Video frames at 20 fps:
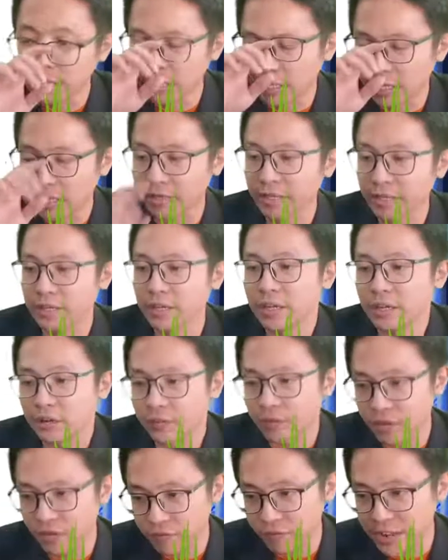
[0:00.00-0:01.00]
Okay,
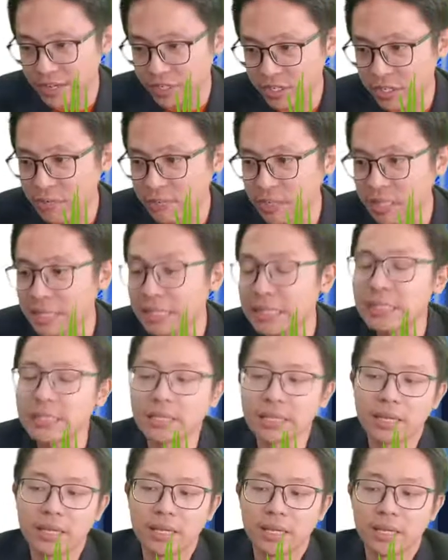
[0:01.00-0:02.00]
reflection means
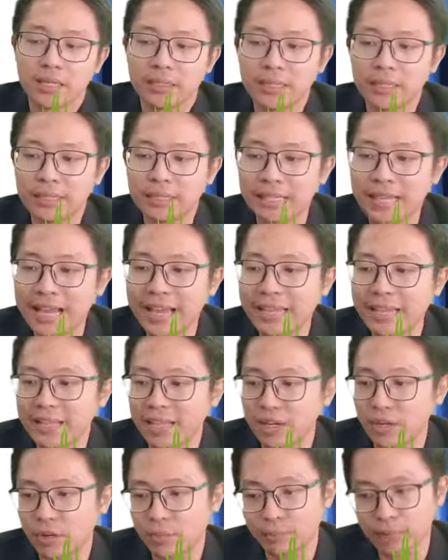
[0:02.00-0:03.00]
the light
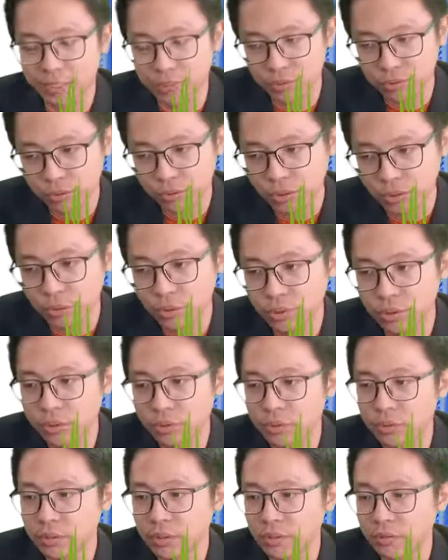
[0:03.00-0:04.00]
cannot pass through.
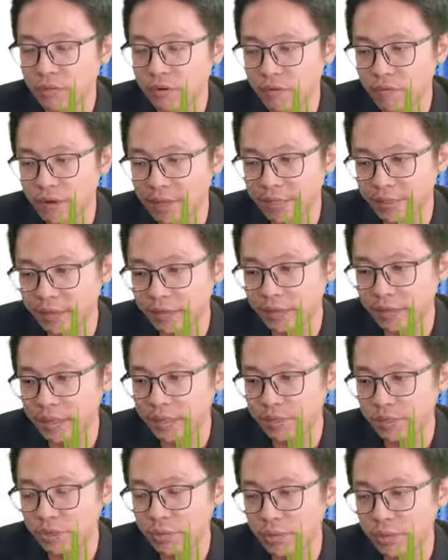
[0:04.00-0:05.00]
The reflected ray is
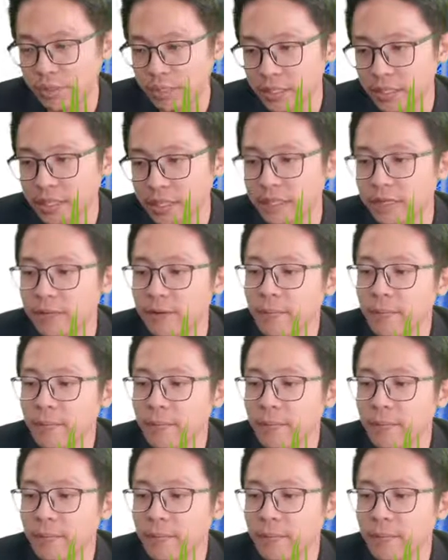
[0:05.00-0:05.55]
over here.